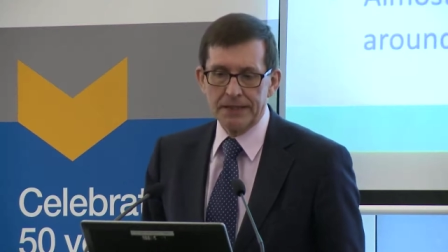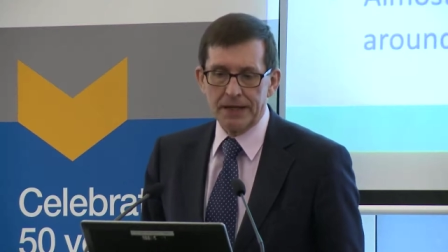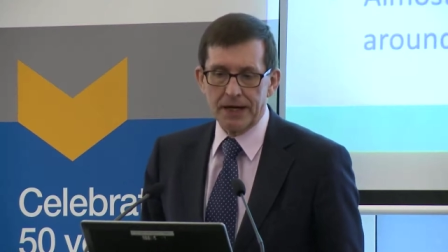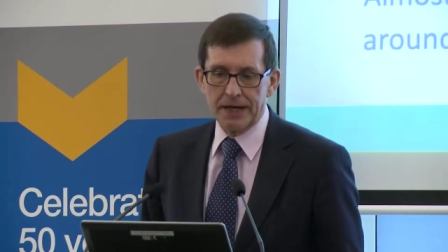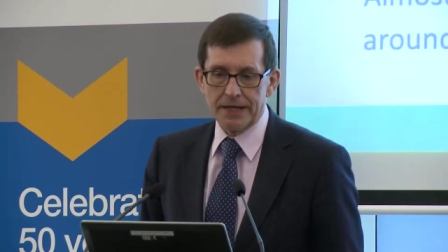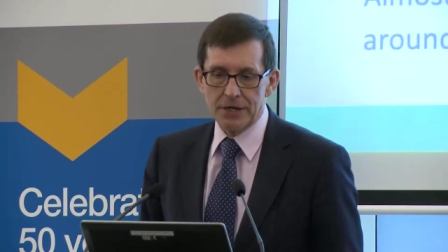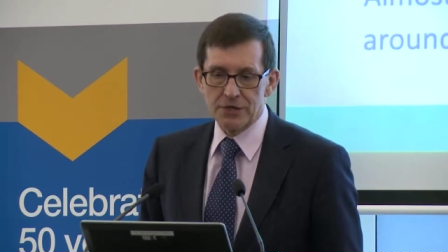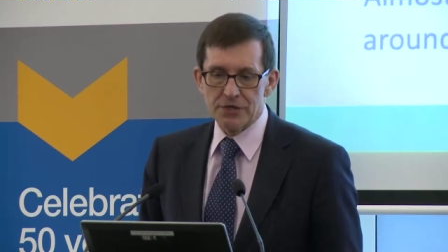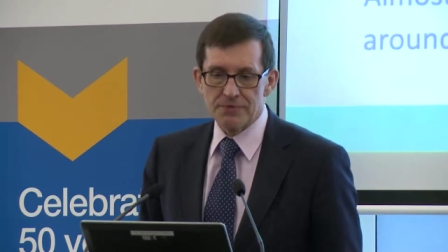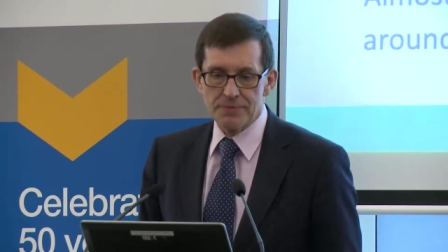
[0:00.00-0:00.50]

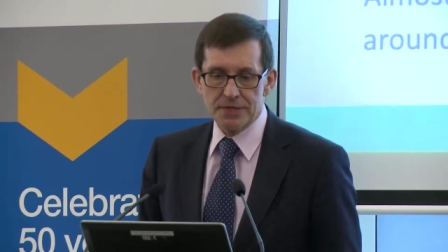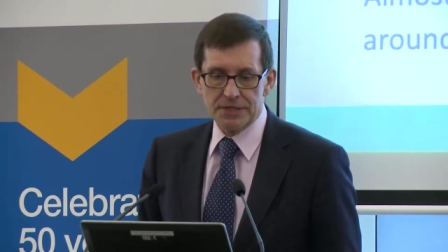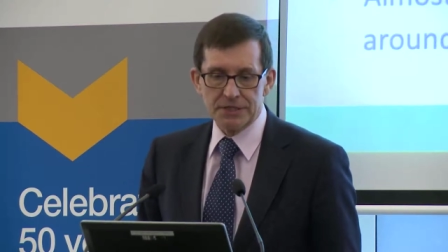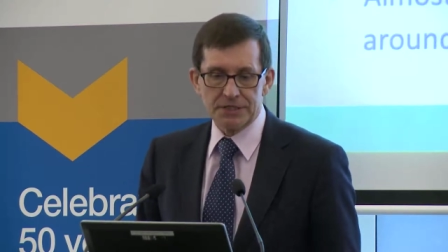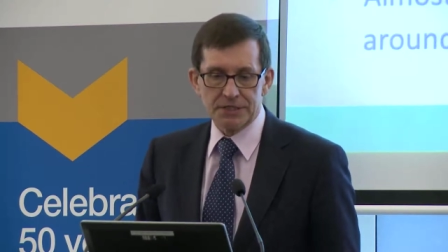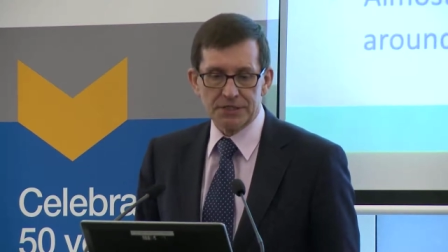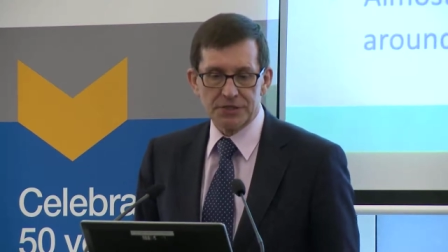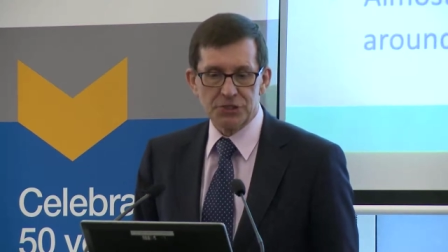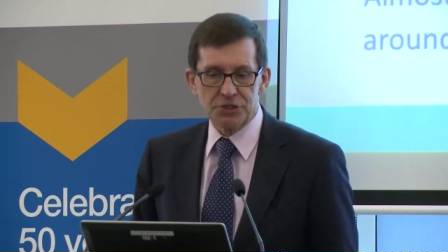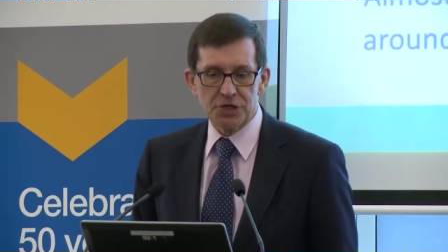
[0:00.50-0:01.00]
I know the
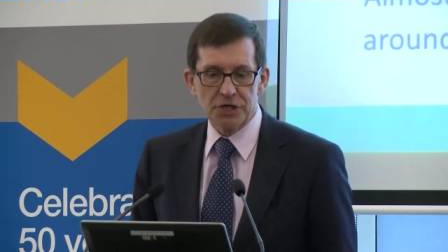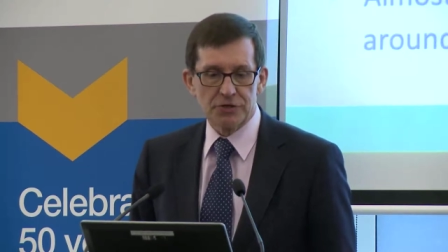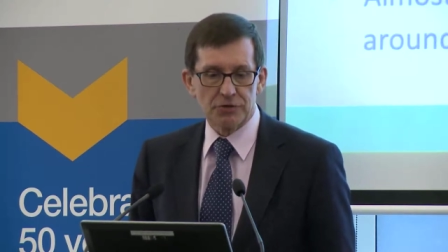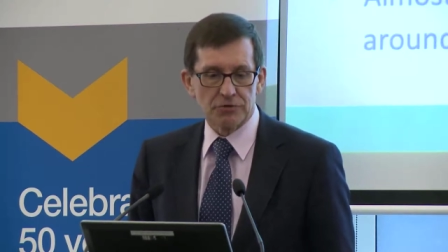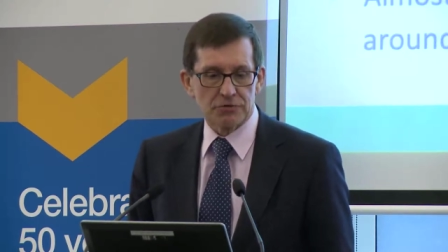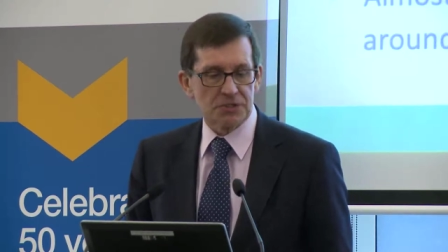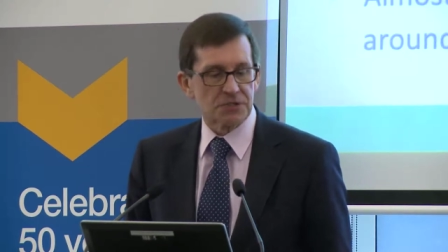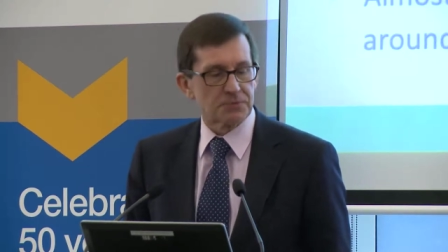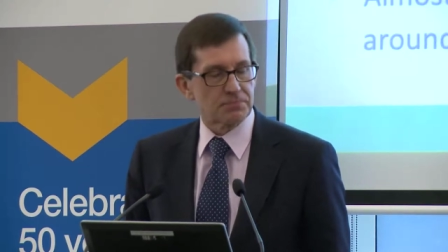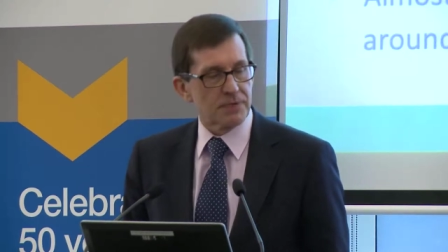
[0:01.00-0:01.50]
minister is
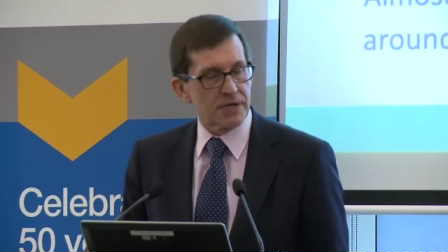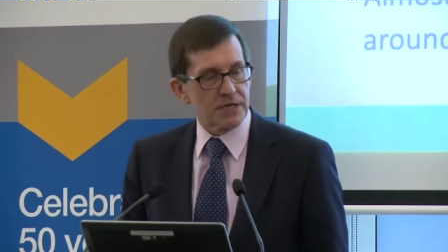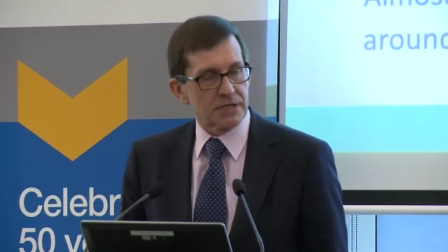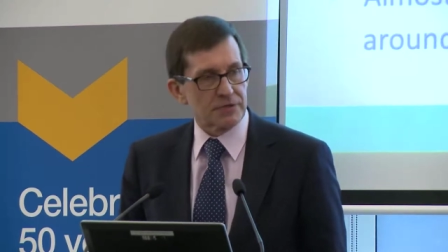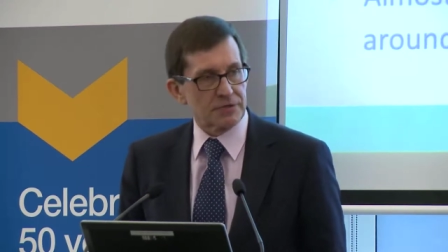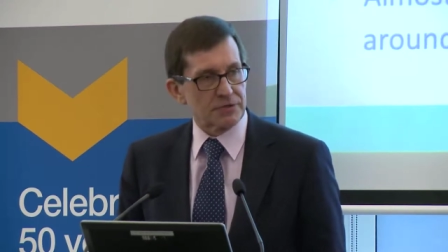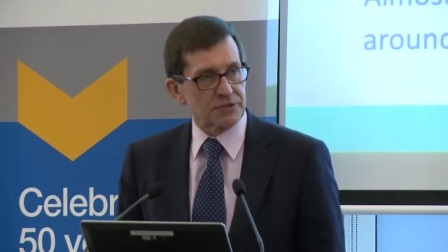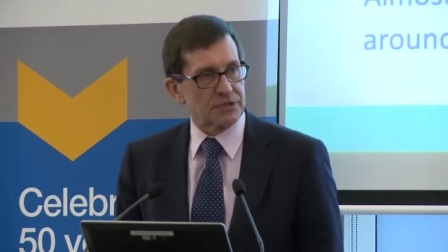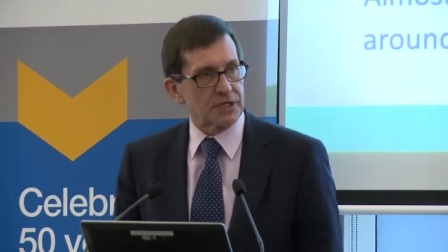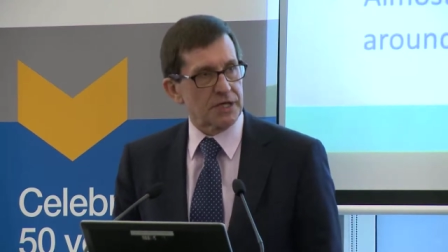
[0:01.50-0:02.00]
scheduled to speak
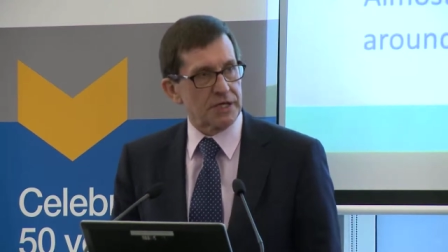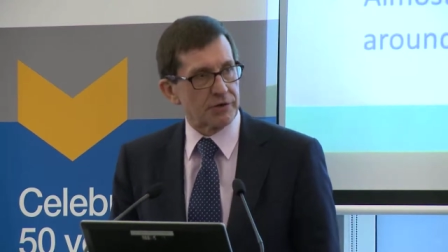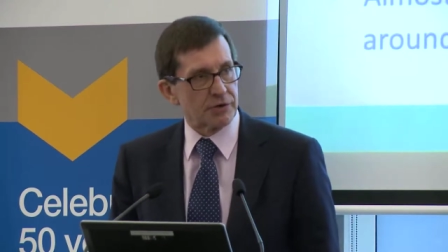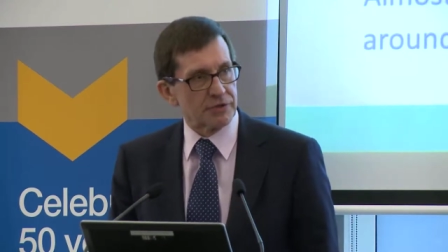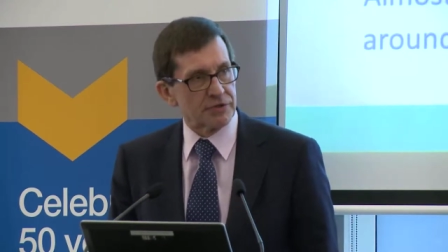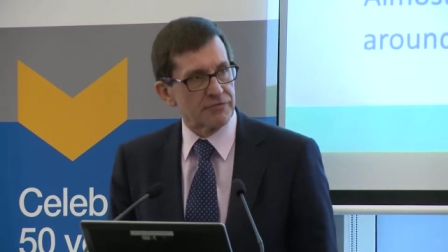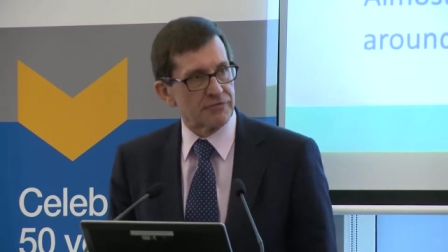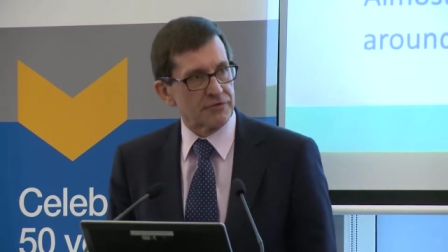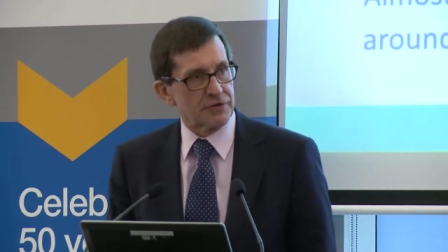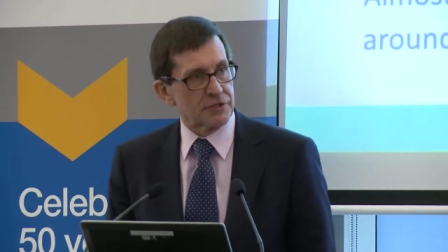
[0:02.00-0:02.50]
to CEDA
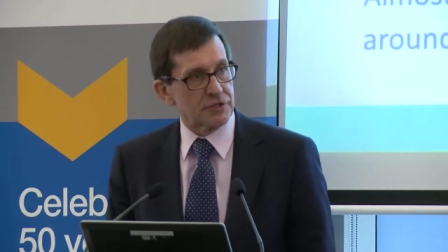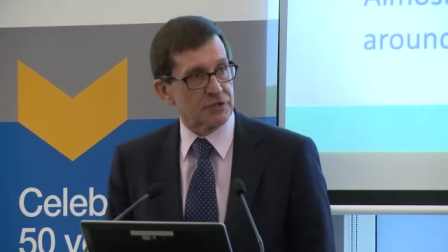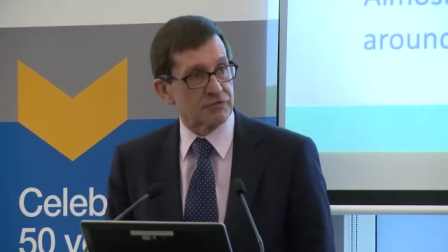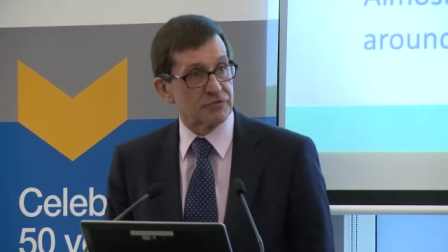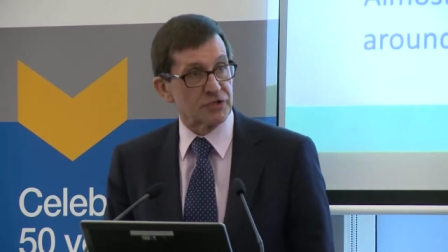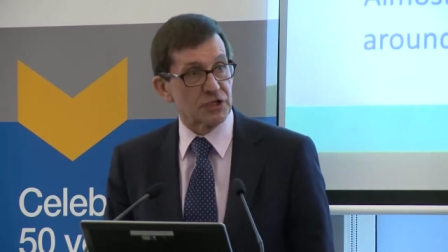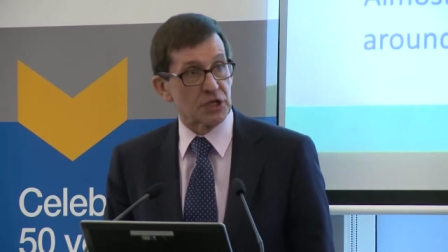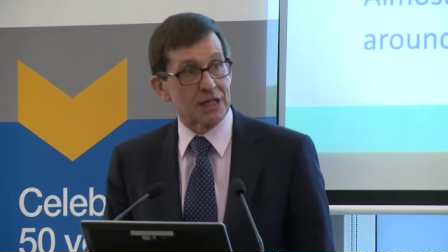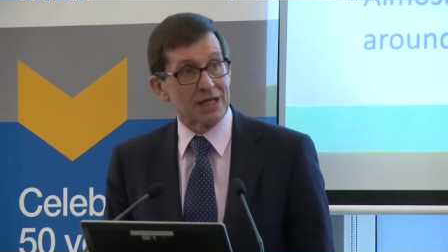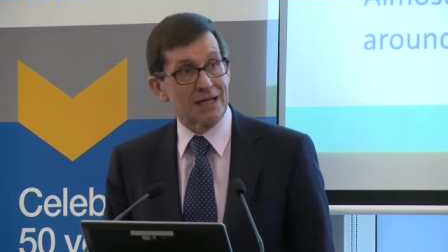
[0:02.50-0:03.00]
on the 1st of
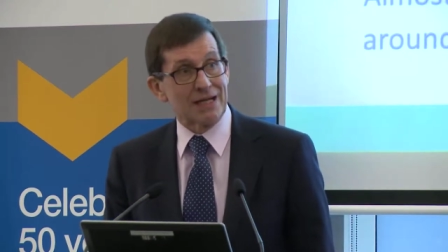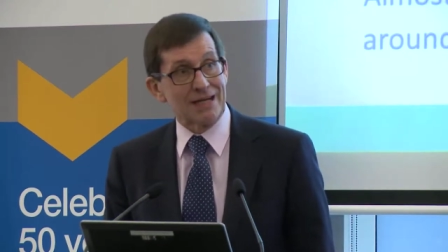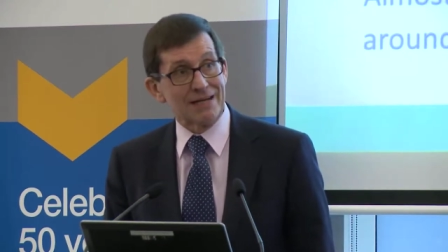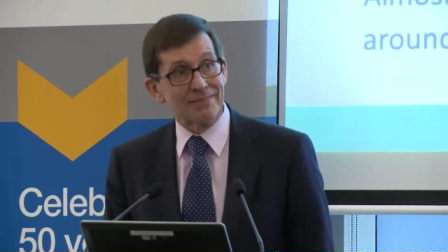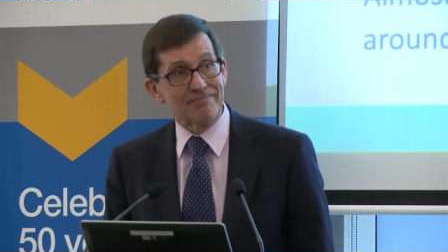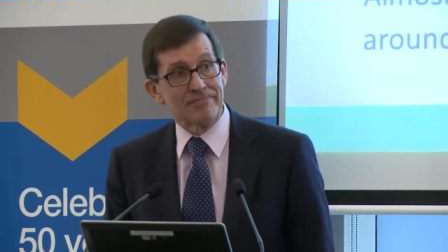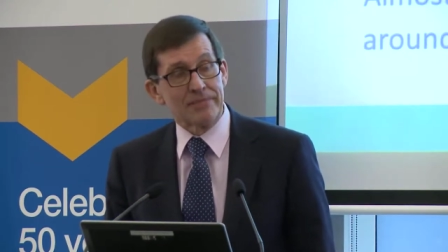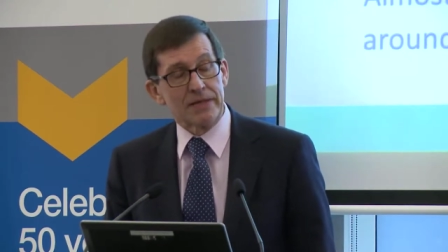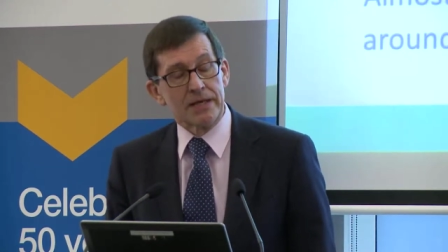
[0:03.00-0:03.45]
July,